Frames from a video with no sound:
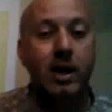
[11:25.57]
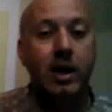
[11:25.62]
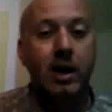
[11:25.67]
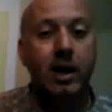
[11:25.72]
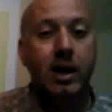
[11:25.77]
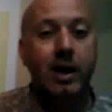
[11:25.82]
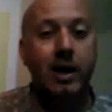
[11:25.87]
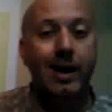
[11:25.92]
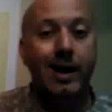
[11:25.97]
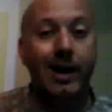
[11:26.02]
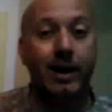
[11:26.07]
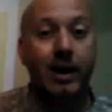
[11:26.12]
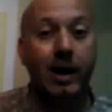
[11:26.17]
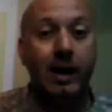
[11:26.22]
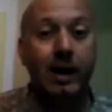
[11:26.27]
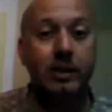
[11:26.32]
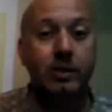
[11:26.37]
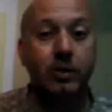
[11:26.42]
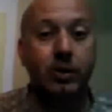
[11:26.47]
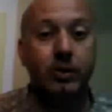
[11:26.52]
and
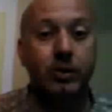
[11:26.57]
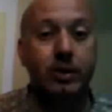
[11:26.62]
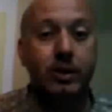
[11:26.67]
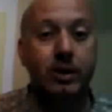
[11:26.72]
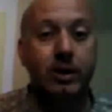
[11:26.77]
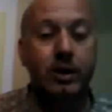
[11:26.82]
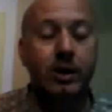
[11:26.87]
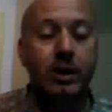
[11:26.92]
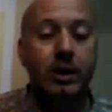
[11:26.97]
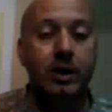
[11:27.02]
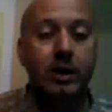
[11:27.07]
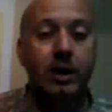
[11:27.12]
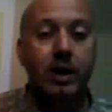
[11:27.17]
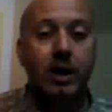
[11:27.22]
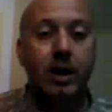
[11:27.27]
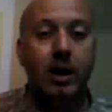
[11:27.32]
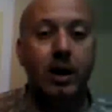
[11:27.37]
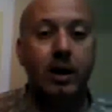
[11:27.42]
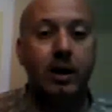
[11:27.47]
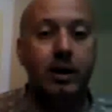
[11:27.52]
consults.
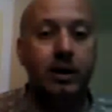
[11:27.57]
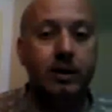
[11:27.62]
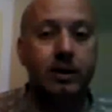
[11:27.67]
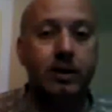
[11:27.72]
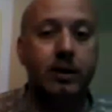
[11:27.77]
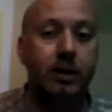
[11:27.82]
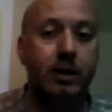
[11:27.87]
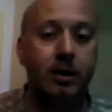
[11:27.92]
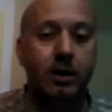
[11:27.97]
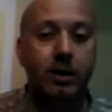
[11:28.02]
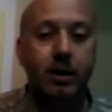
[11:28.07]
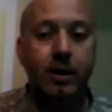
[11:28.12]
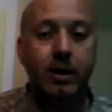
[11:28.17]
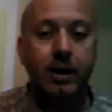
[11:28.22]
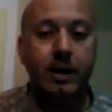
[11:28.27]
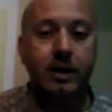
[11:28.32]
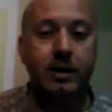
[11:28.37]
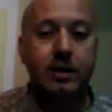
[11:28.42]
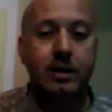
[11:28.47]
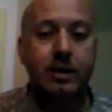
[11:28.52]
All
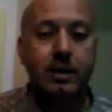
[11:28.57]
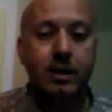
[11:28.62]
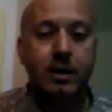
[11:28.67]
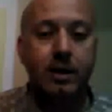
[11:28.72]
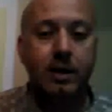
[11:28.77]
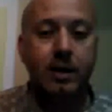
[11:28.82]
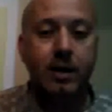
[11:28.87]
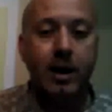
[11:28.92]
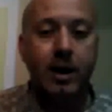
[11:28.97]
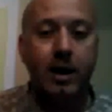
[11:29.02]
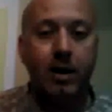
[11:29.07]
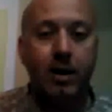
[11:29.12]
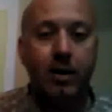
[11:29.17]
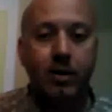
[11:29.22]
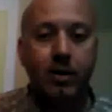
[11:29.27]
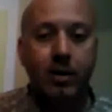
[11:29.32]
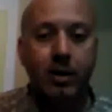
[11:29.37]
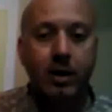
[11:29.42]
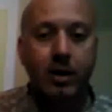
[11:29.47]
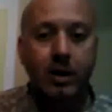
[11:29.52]
right. Now,
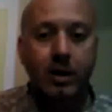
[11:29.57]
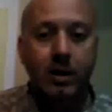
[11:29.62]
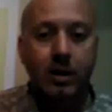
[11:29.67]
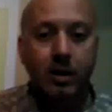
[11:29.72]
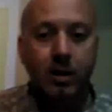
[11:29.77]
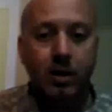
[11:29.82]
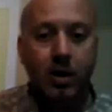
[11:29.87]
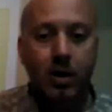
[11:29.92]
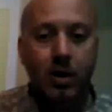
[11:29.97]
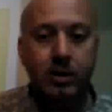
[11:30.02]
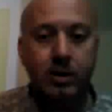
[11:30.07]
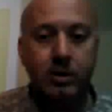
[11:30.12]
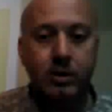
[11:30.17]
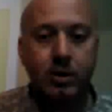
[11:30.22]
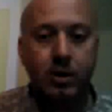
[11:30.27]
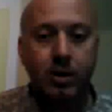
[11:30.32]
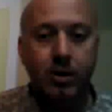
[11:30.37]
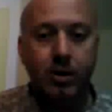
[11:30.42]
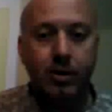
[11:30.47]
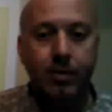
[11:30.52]
long term,